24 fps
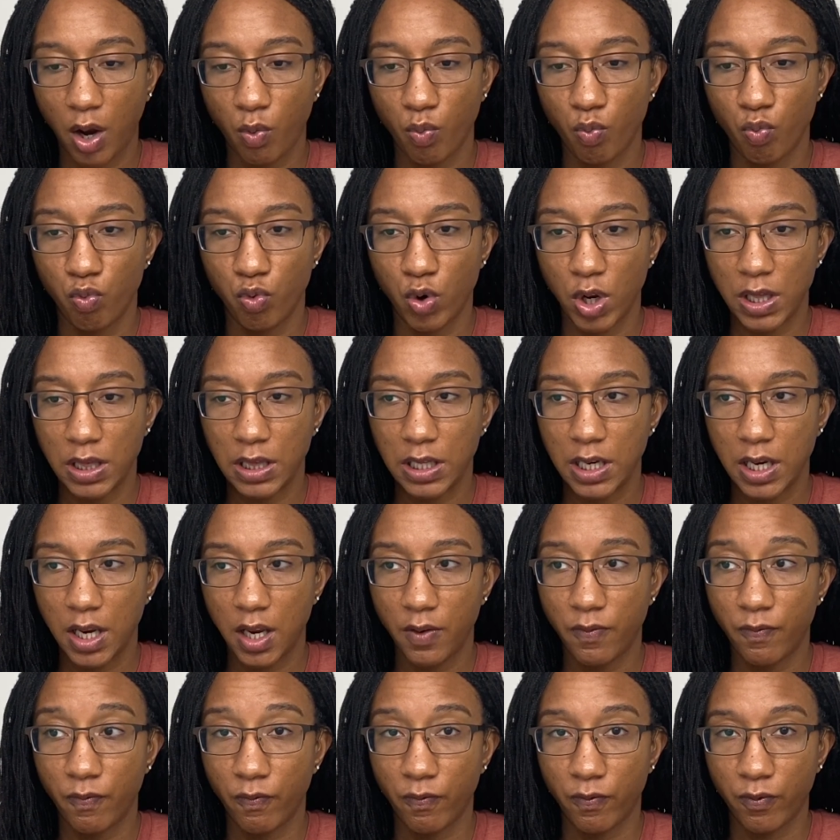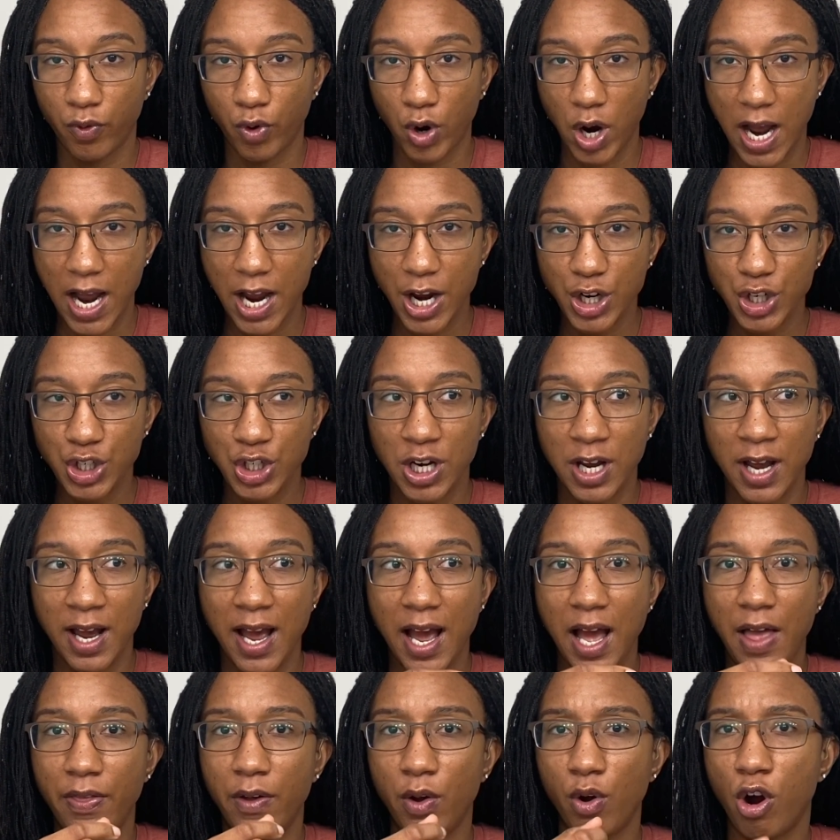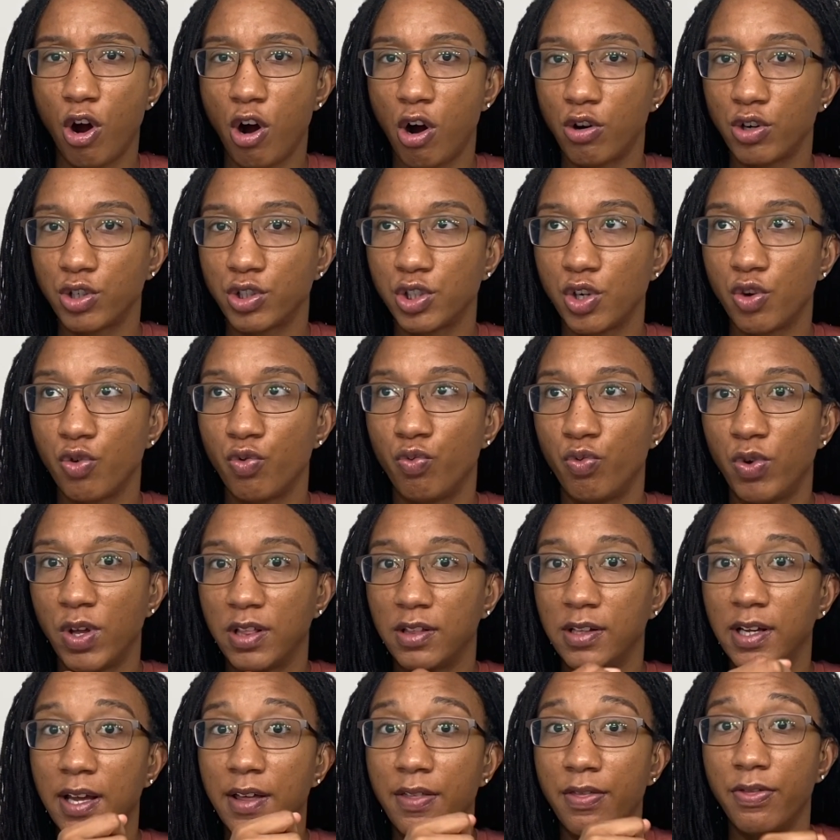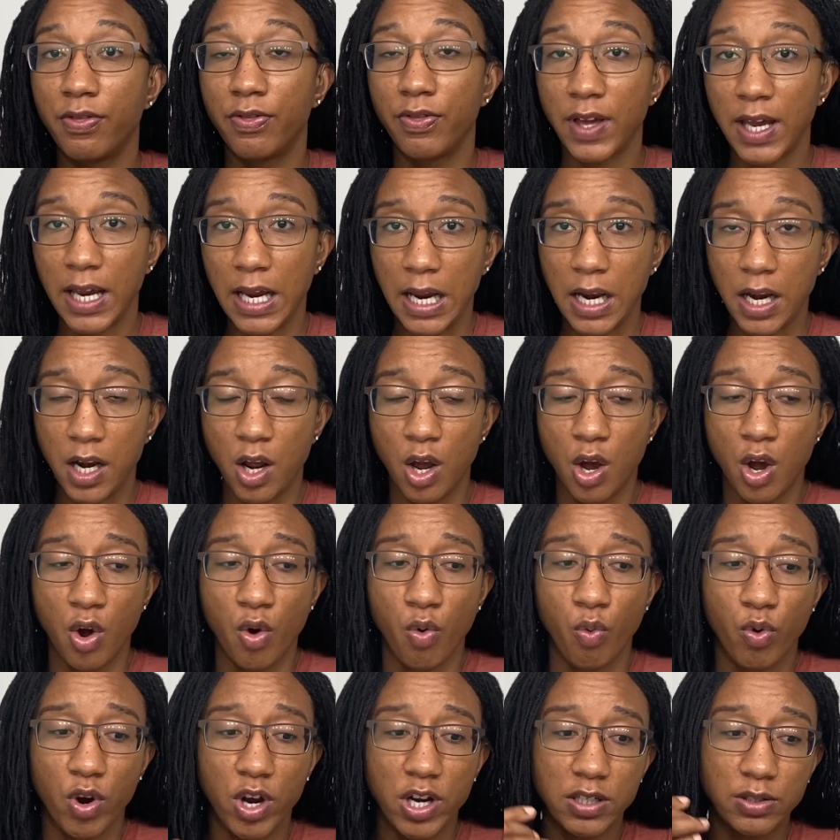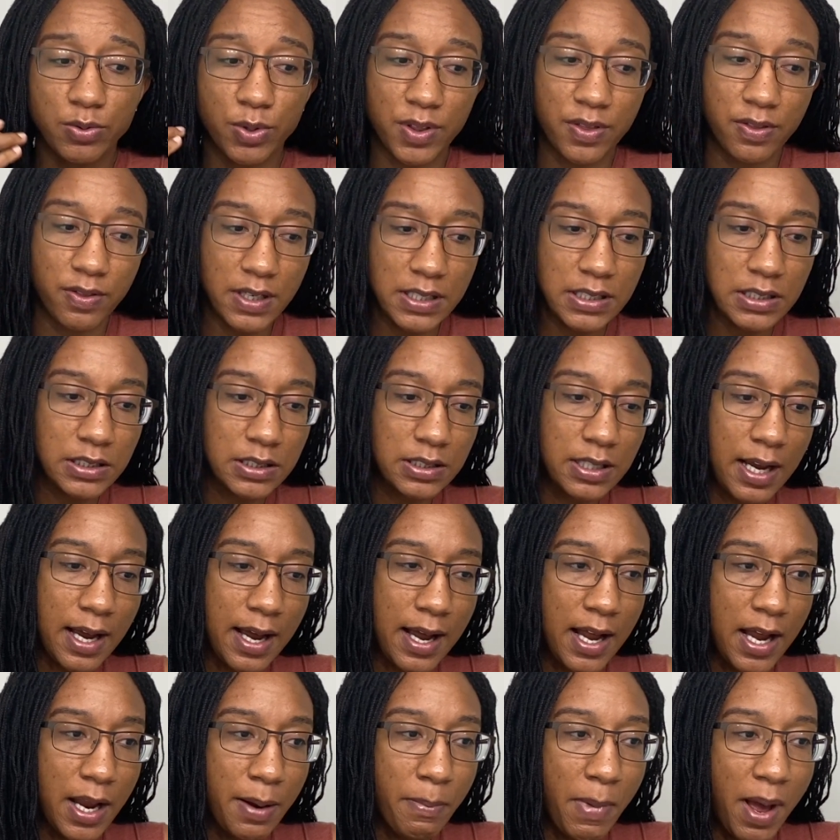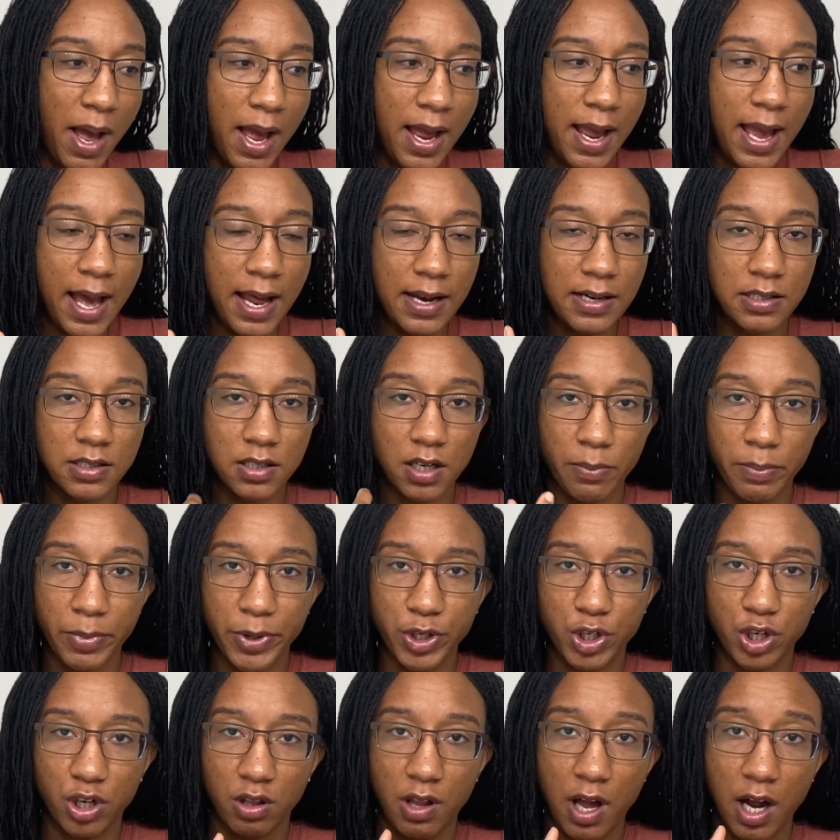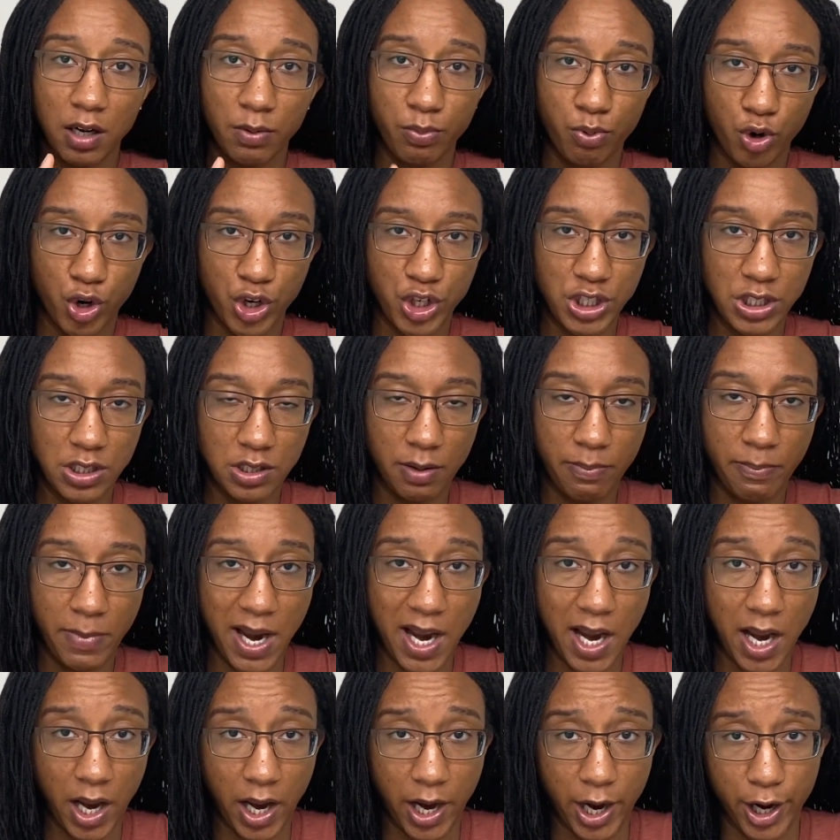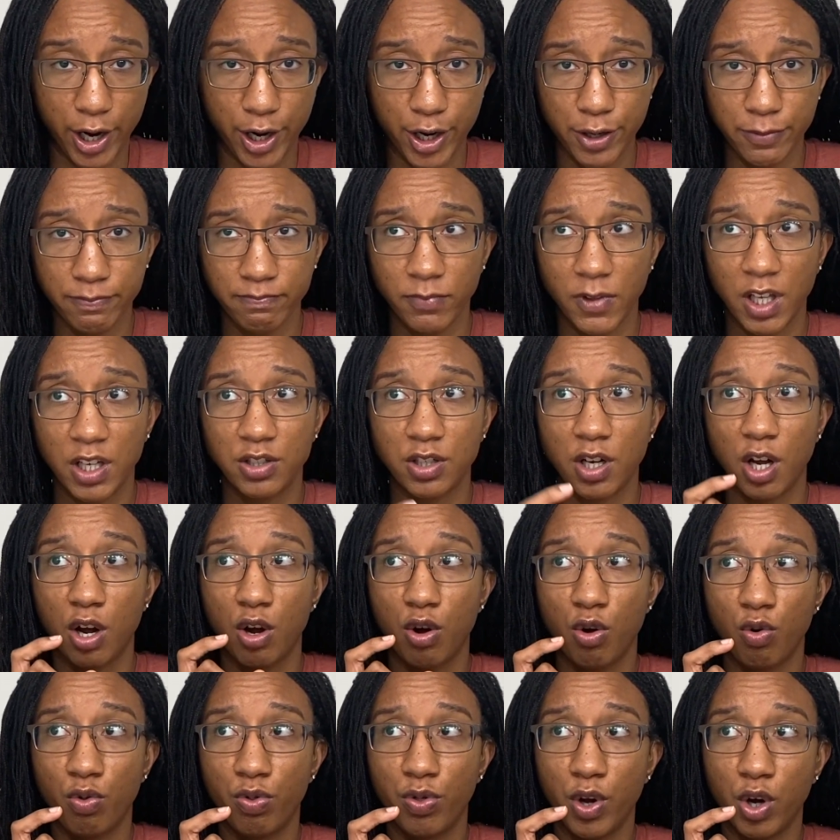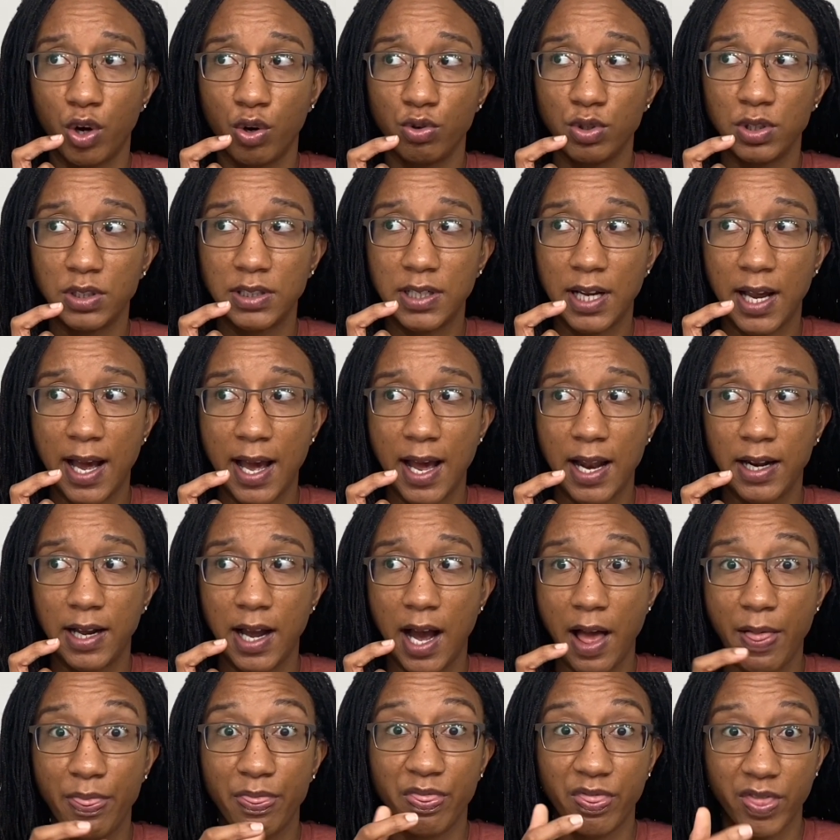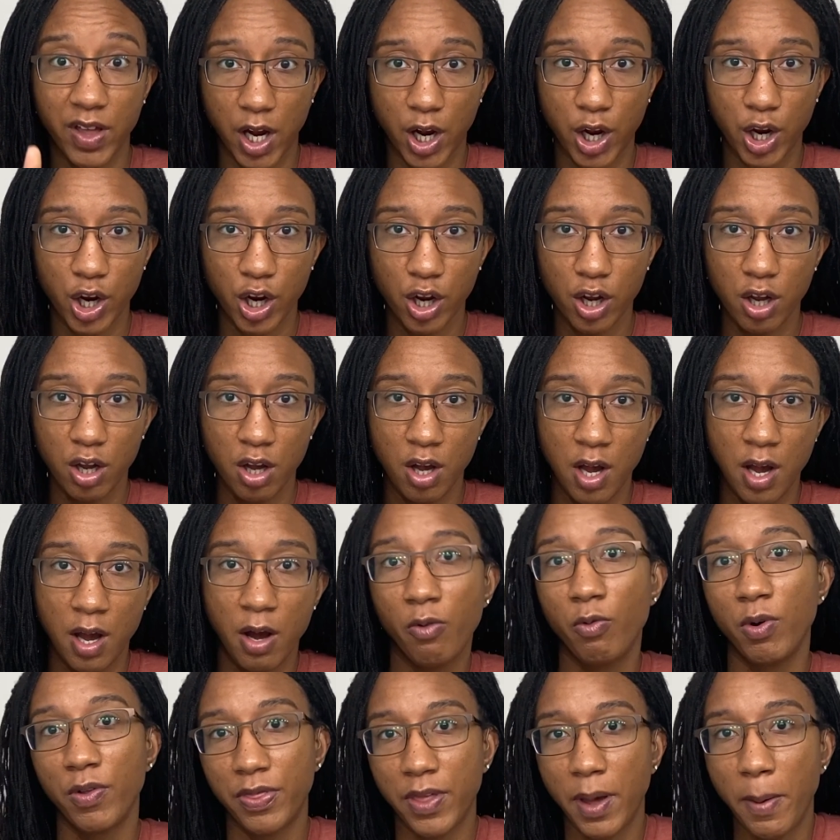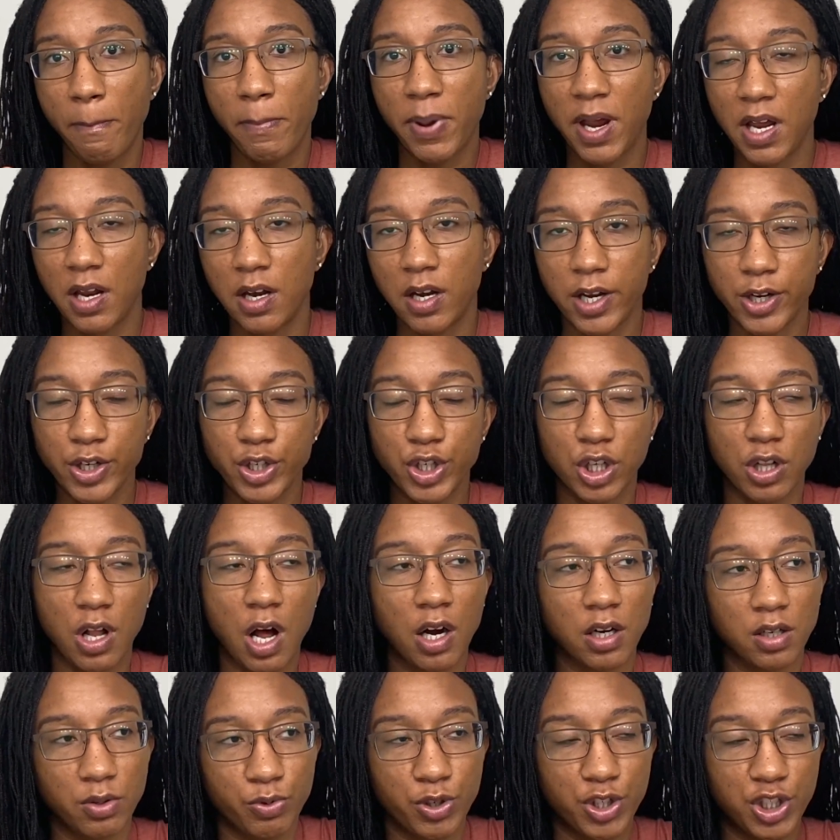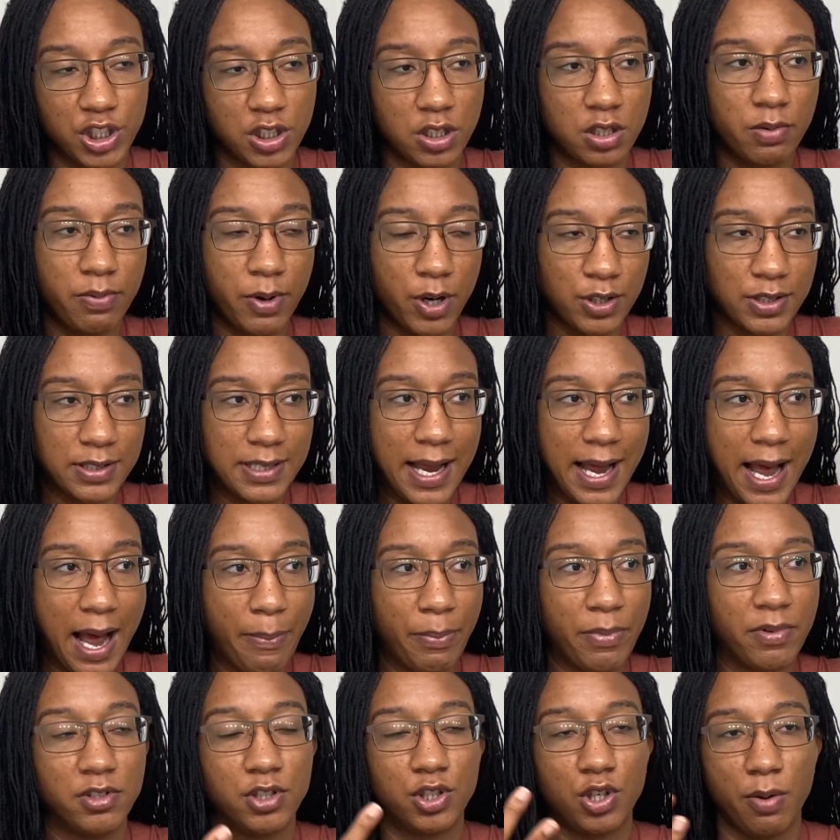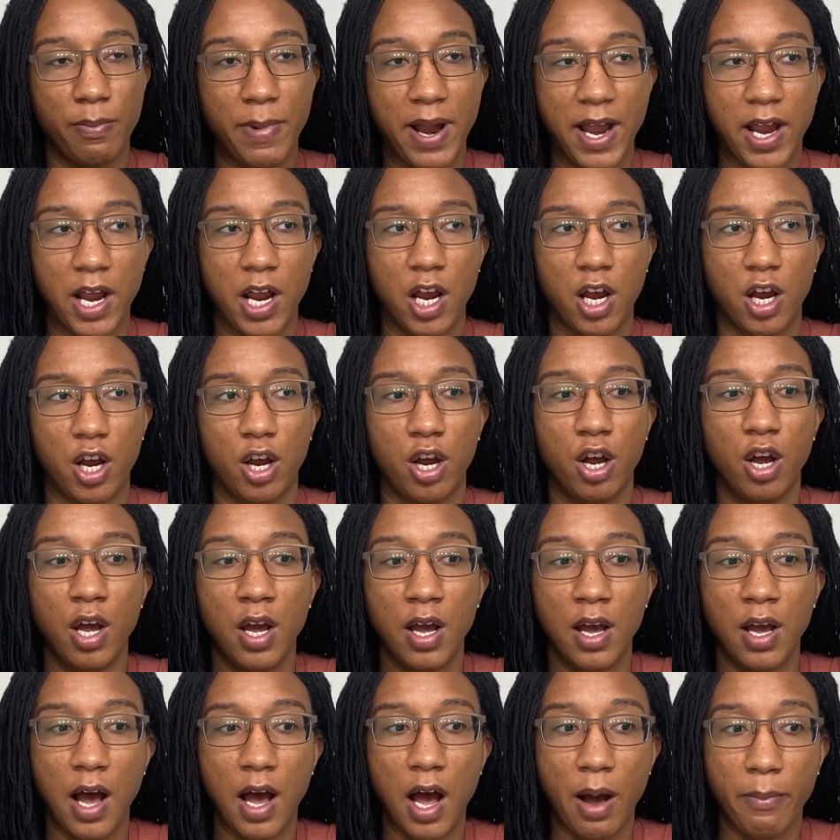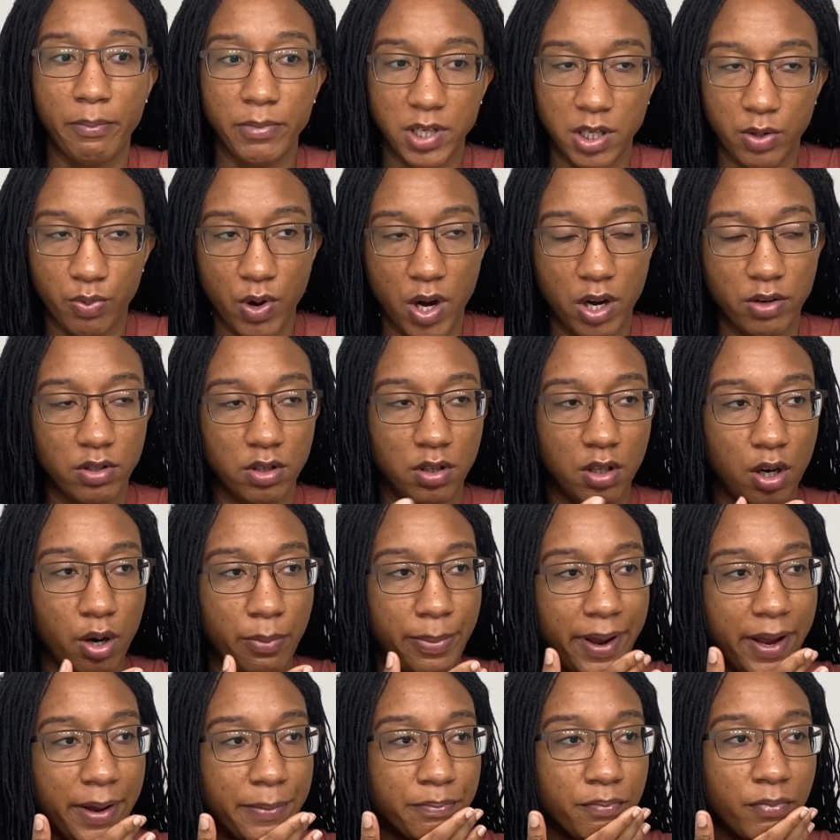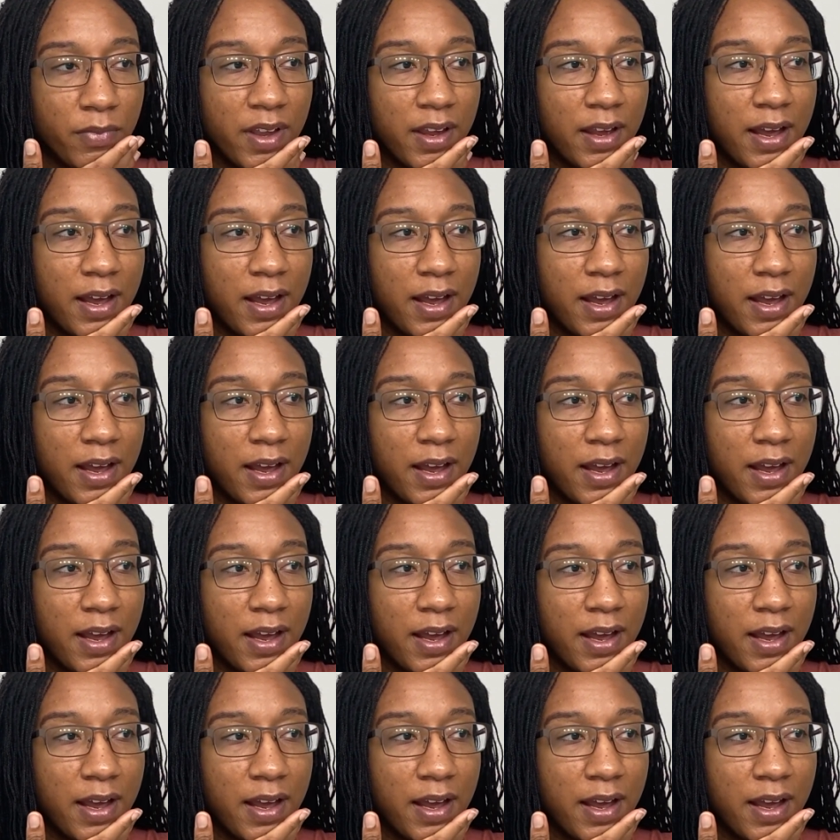really fresh and they were also really thin. Whereas with this time, I had some interlocked portions of my hair. So those had gotten thicker with them being interlocked, which is supposed to happen. So my hair swelled a little bit.